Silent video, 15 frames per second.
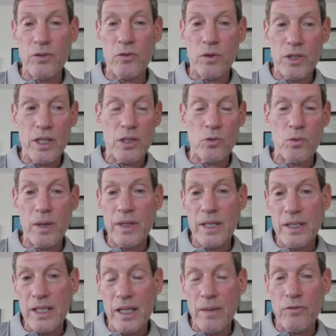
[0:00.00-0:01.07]
forget where
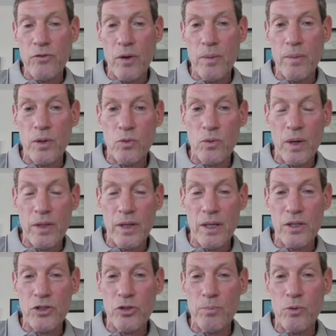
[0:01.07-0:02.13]
they came from and where they
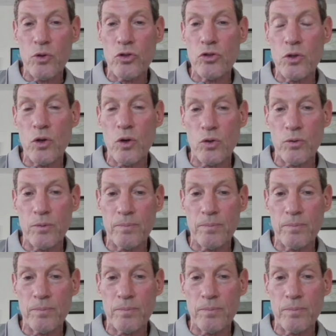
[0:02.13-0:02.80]
are supposed to go.